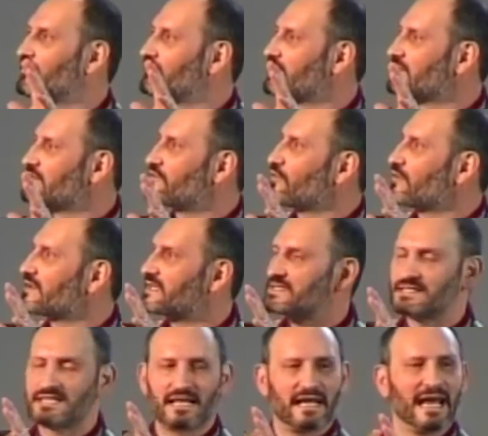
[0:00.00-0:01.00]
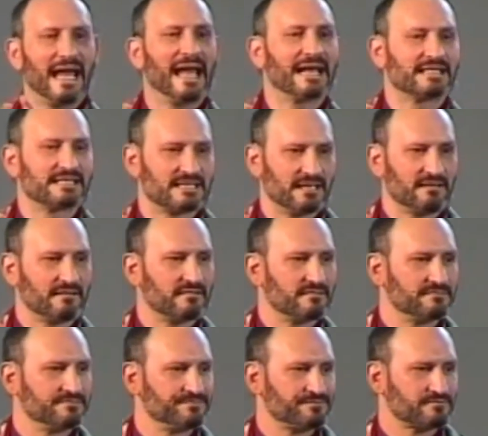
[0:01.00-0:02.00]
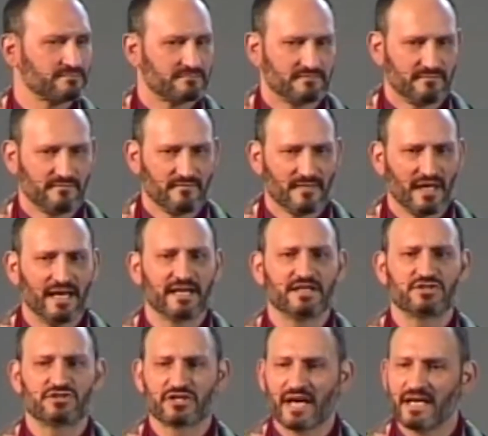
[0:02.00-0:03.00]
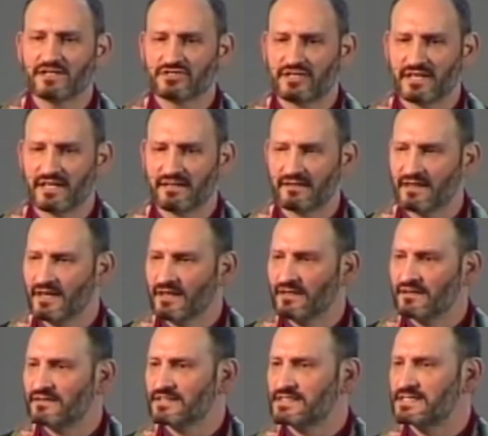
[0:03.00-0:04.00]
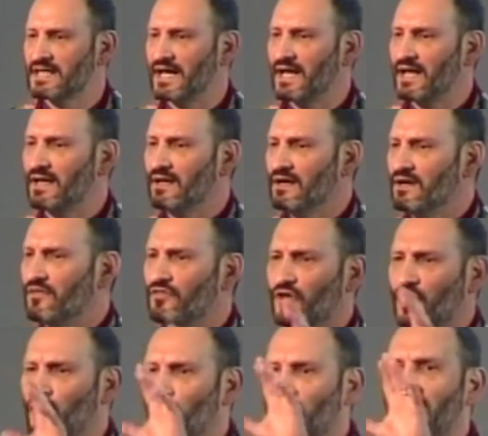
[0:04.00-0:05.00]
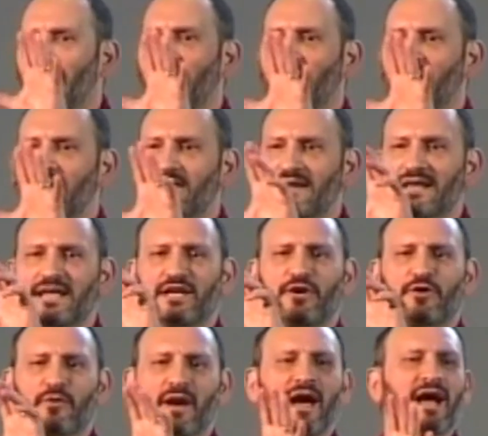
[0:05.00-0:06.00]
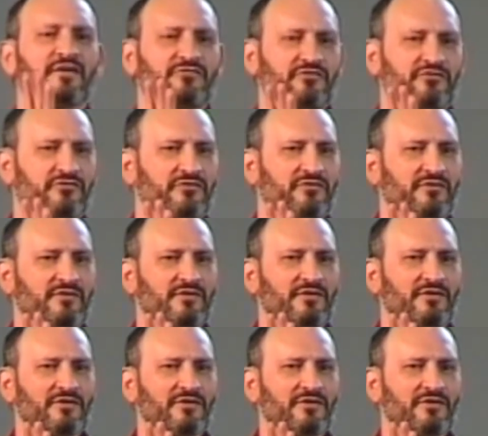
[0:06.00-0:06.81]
over the door that said exit, and he changed it to say the grand egress.